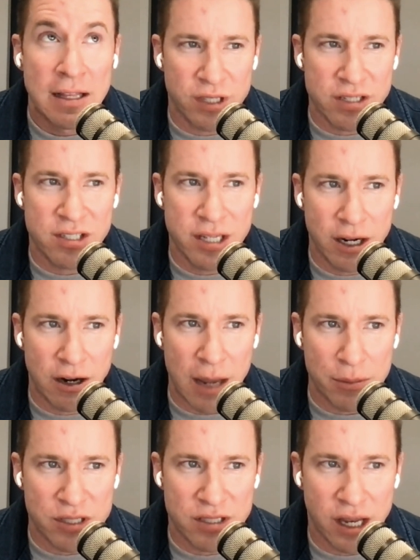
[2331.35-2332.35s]
This year
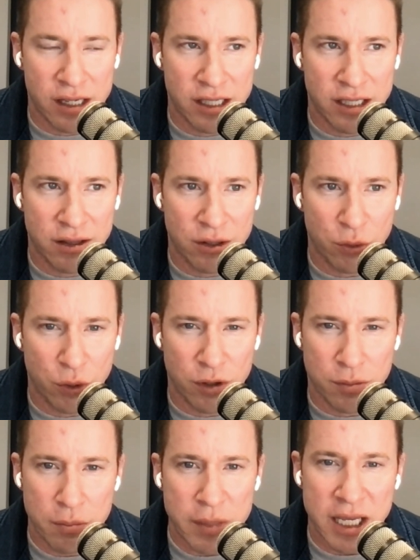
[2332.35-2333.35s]
I'm studying the
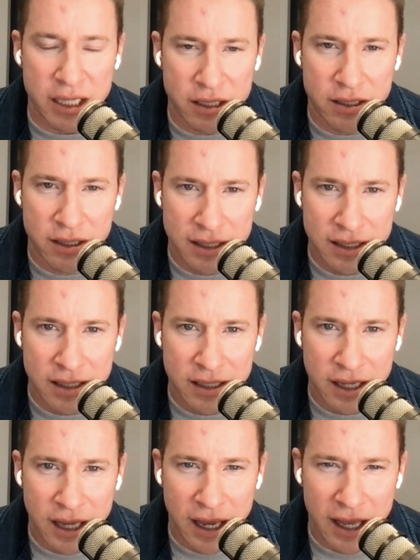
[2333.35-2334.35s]
word meek.
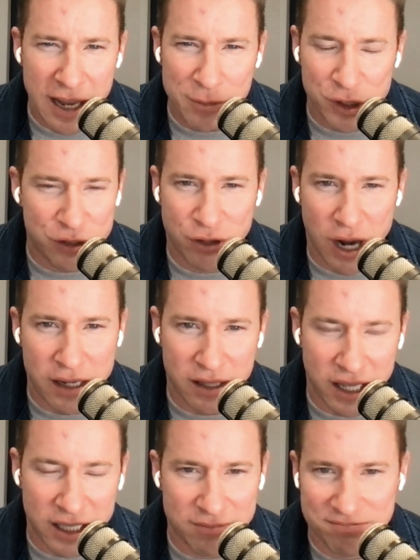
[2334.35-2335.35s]
And I'm just trying
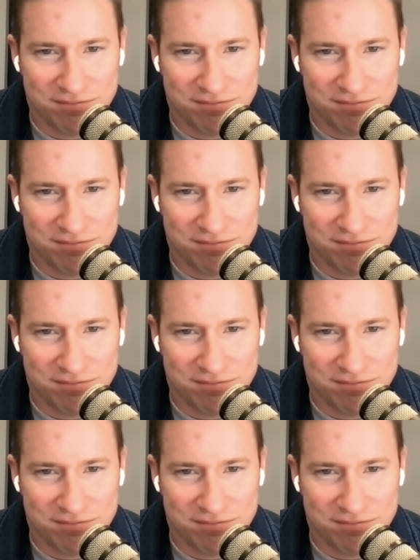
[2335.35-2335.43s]
to